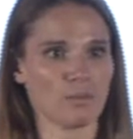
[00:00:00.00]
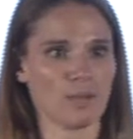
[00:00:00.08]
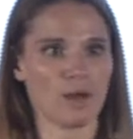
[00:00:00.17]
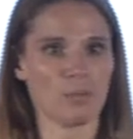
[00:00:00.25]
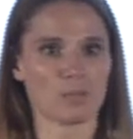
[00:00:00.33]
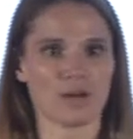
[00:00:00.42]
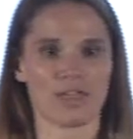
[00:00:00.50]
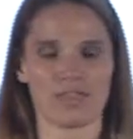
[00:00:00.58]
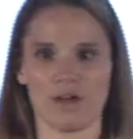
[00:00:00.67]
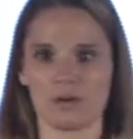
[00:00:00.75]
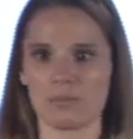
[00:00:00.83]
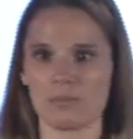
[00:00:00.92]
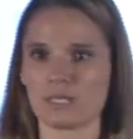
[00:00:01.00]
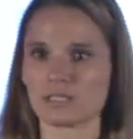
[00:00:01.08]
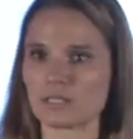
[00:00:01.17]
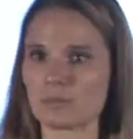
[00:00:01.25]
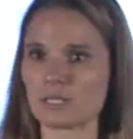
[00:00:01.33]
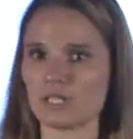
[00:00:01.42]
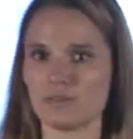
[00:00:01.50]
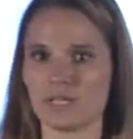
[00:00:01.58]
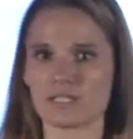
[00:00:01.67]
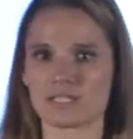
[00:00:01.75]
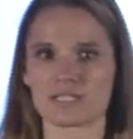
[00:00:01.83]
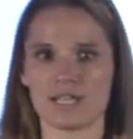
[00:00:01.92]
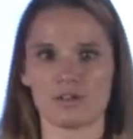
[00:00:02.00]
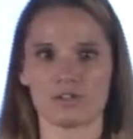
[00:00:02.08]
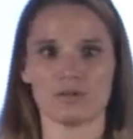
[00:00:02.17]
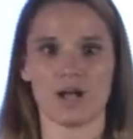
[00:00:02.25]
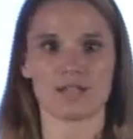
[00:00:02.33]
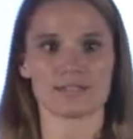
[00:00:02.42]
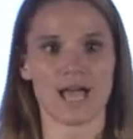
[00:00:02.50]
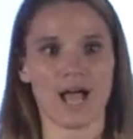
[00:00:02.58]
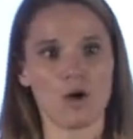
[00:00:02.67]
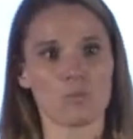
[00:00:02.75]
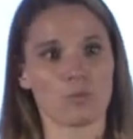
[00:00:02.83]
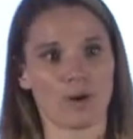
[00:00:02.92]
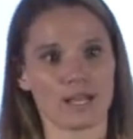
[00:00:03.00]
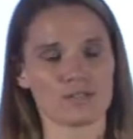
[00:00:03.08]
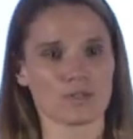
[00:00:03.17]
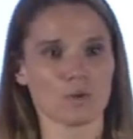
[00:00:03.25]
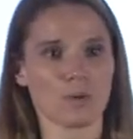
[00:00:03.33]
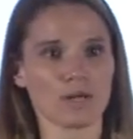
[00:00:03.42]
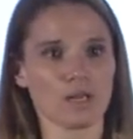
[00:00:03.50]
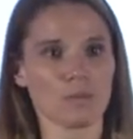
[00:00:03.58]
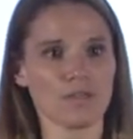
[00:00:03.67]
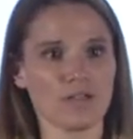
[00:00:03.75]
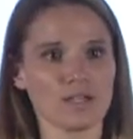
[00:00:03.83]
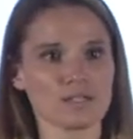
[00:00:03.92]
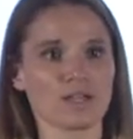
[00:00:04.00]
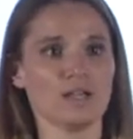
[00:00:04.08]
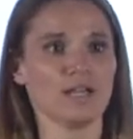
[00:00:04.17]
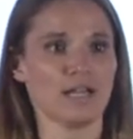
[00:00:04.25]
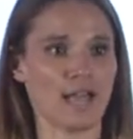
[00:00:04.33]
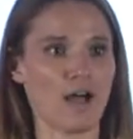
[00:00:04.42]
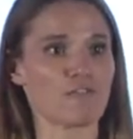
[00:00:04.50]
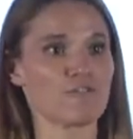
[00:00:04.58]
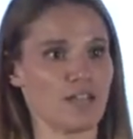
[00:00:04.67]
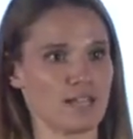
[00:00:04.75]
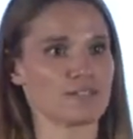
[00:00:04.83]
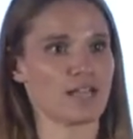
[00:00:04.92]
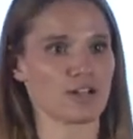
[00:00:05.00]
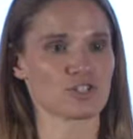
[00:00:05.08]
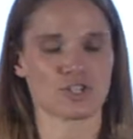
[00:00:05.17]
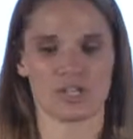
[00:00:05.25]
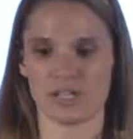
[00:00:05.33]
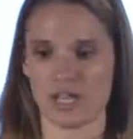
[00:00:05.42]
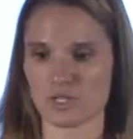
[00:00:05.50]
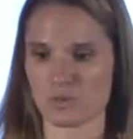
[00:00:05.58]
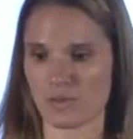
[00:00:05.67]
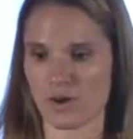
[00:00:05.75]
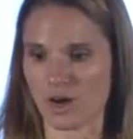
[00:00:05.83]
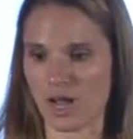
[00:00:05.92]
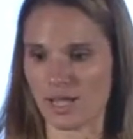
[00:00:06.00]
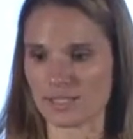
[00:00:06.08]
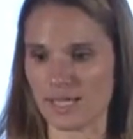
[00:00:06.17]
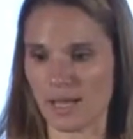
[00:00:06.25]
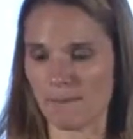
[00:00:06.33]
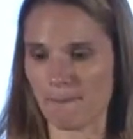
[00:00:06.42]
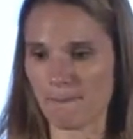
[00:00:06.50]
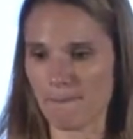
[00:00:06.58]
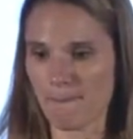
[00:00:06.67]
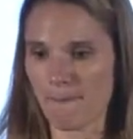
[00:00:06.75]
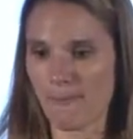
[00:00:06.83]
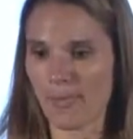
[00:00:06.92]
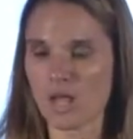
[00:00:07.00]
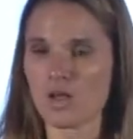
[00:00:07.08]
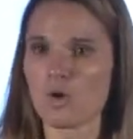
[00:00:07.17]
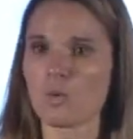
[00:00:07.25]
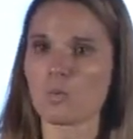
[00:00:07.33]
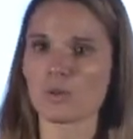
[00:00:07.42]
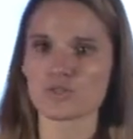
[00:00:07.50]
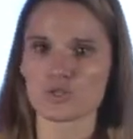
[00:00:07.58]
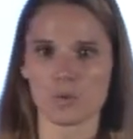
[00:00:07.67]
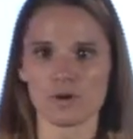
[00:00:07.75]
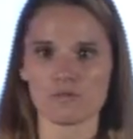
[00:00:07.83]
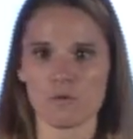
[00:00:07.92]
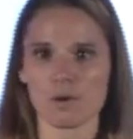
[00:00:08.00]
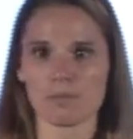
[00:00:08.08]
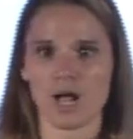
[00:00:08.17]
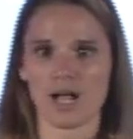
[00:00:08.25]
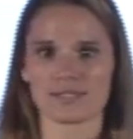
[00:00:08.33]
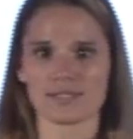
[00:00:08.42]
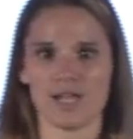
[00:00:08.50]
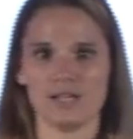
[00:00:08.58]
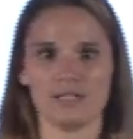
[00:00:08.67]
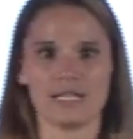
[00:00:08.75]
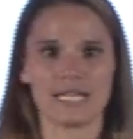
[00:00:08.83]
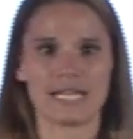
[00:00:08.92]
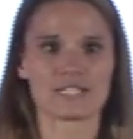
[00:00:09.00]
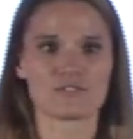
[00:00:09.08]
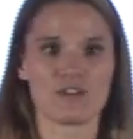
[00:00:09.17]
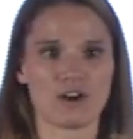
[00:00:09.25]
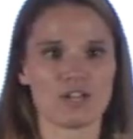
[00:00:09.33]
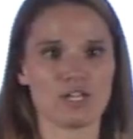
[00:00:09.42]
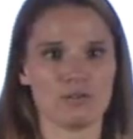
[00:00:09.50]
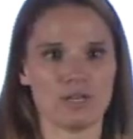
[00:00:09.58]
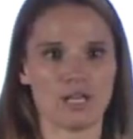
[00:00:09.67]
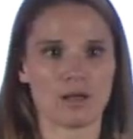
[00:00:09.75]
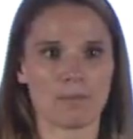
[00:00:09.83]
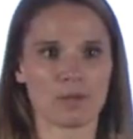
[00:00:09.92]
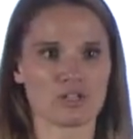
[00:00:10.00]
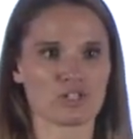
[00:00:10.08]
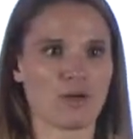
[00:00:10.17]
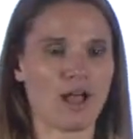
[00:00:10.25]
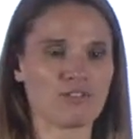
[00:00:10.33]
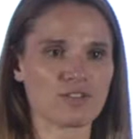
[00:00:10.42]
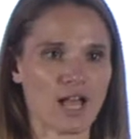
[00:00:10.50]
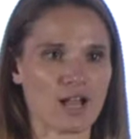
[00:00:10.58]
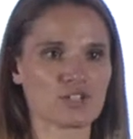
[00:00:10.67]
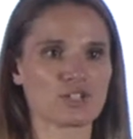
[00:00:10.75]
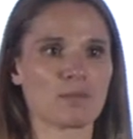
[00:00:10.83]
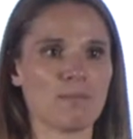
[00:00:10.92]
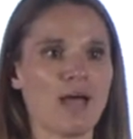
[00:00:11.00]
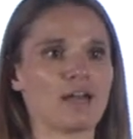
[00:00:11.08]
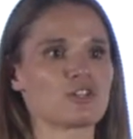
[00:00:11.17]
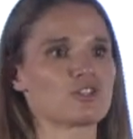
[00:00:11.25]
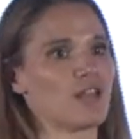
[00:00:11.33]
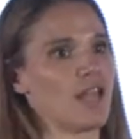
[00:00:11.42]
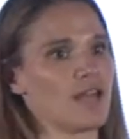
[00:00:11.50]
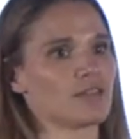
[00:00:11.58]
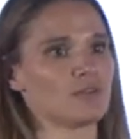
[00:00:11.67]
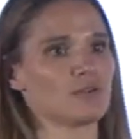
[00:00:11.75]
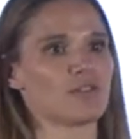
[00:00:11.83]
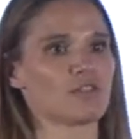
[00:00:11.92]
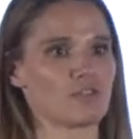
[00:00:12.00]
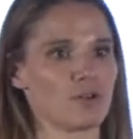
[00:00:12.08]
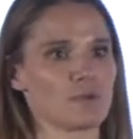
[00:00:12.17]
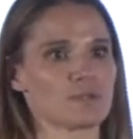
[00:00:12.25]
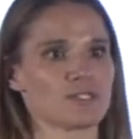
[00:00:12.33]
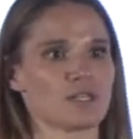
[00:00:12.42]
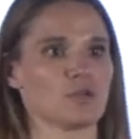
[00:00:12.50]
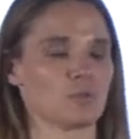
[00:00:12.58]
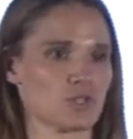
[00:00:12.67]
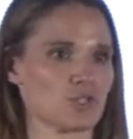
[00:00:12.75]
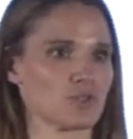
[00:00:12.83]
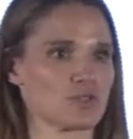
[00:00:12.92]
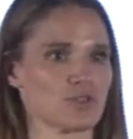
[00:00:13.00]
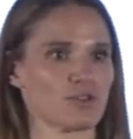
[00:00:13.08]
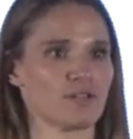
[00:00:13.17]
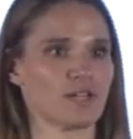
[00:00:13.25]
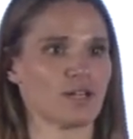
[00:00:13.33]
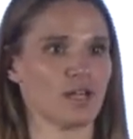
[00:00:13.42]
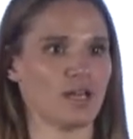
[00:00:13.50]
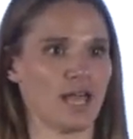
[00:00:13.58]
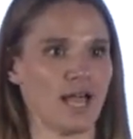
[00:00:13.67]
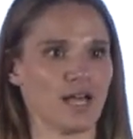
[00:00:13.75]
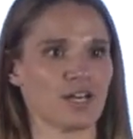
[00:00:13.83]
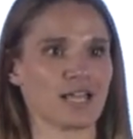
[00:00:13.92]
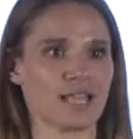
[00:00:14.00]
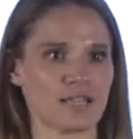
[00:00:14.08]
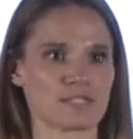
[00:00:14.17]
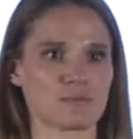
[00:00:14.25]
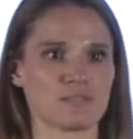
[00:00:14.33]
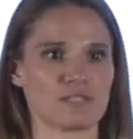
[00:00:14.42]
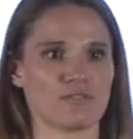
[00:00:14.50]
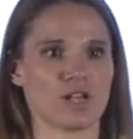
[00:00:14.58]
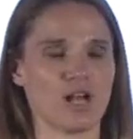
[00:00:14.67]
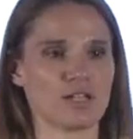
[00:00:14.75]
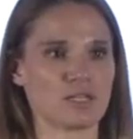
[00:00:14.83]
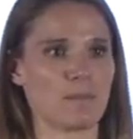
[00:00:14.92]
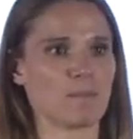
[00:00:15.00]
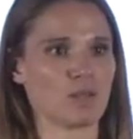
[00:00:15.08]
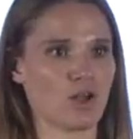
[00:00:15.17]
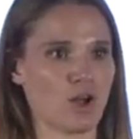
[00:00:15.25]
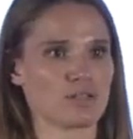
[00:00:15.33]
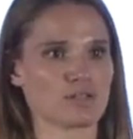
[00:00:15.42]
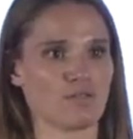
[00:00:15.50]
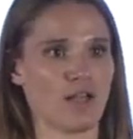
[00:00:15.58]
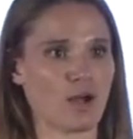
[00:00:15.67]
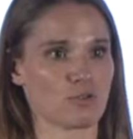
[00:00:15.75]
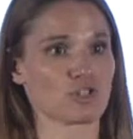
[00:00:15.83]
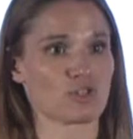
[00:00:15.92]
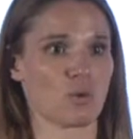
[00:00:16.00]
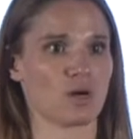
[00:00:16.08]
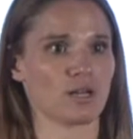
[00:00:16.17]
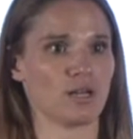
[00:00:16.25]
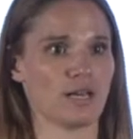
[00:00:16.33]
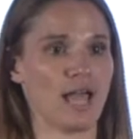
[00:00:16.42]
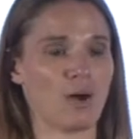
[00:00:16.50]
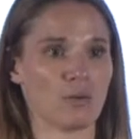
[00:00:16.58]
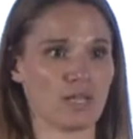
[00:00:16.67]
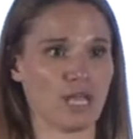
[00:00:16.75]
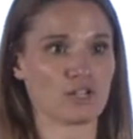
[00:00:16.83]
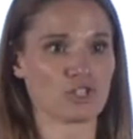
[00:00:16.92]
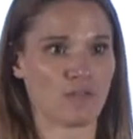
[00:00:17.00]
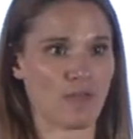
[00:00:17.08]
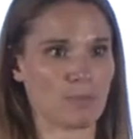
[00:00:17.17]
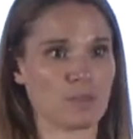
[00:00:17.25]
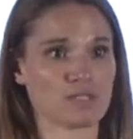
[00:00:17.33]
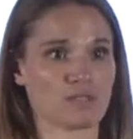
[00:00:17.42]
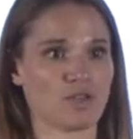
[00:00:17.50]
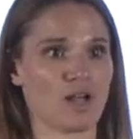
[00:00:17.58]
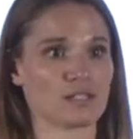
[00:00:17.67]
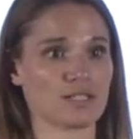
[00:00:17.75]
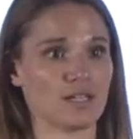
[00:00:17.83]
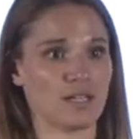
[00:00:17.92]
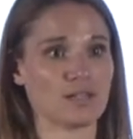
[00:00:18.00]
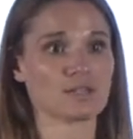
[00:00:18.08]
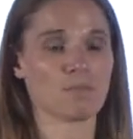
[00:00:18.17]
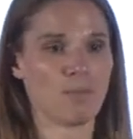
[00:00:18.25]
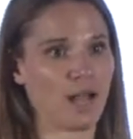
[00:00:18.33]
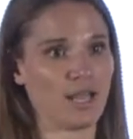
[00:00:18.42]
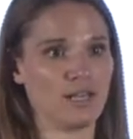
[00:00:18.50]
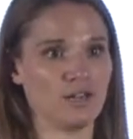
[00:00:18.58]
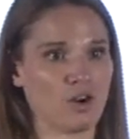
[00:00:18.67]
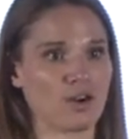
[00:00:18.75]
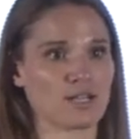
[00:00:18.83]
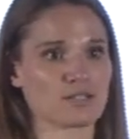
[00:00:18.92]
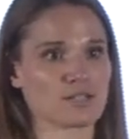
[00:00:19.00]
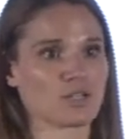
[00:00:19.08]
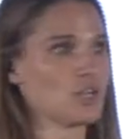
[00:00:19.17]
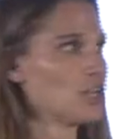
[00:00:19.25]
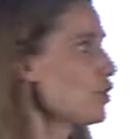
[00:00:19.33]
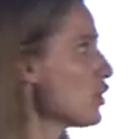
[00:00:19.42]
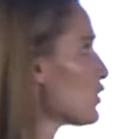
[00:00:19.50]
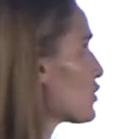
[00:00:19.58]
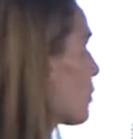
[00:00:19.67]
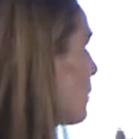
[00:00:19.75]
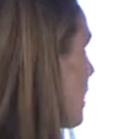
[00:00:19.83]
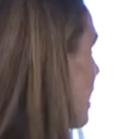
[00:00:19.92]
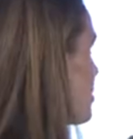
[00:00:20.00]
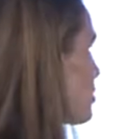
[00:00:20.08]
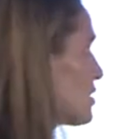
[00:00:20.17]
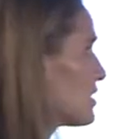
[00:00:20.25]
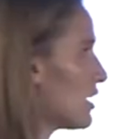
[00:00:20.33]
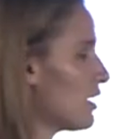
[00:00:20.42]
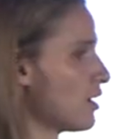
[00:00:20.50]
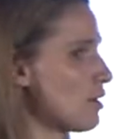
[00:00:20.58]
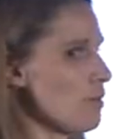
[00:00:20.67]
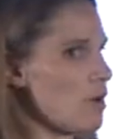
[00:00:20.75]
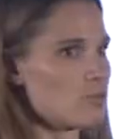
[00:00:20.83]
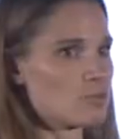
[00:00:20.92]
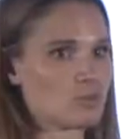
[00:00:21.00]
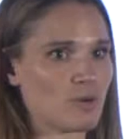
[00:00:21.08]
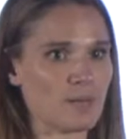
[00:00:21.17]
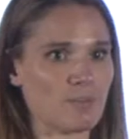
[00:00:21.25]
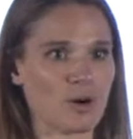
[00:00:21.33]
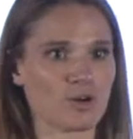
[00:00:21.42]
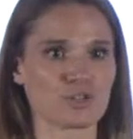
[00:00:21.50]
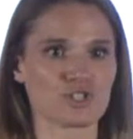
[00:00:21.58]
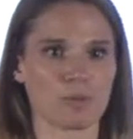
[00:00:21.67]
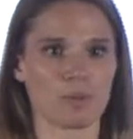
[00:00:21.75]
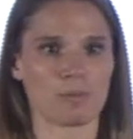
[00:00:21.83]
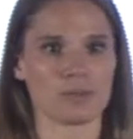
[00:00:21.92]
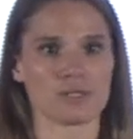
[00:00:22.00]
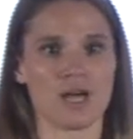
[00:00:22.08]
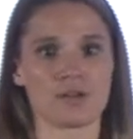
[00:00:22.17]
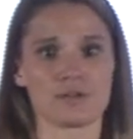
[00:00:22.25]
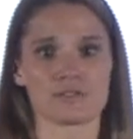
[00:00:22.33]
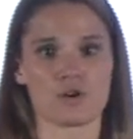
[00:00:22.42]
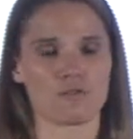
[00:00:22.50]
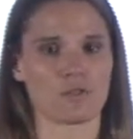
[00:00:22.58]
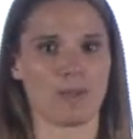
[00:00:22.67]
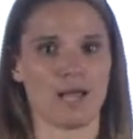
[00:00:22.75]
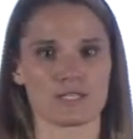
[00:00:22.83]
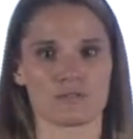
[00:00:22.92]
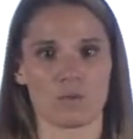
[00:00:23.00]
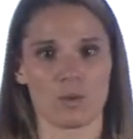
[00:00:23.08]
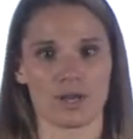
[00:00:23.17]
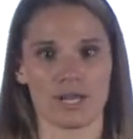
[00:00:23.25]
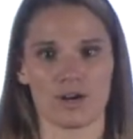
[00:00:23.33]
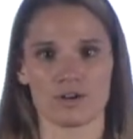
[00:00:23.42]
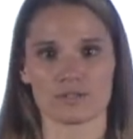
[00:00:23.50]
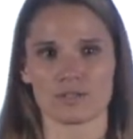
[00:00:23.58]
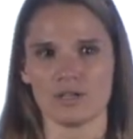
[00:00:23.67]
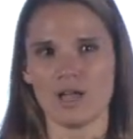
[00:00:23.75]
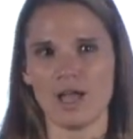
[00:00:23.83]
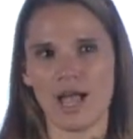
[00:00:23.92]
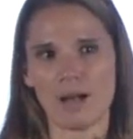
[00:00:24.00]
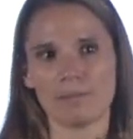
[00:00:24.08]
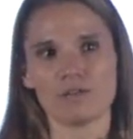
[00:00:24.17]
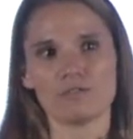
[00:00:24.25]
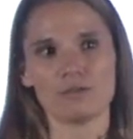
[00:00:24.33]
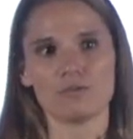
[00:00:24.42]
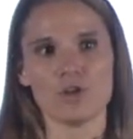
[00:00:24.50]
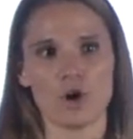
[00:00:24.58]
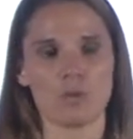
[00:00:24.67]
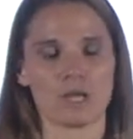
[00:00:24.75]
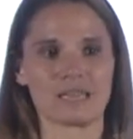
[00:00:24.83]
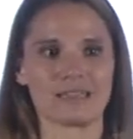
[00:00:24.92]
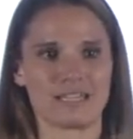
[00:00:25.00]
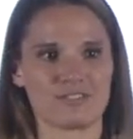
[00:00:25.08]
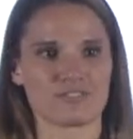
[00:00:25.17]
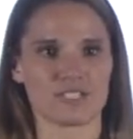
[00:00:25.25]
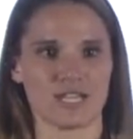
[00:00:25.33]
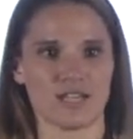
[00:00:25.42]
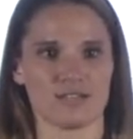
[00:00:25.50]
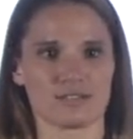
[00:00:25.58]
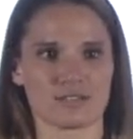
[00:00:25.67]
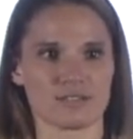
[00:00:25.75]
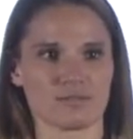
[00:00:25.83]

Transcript: about, but I thought it would be a little bit unique to tell you guys how brands are working with us and how fans actually engage with our content. With short form content, it's very unique because you have to actually manage the ad load and the frequency in which you're serving an ad against specific content because of how short and how engaging that piece of content is by an artist. So we actually did an, a great partnership with McDonald's over the past four years. How many of you know what Lift is?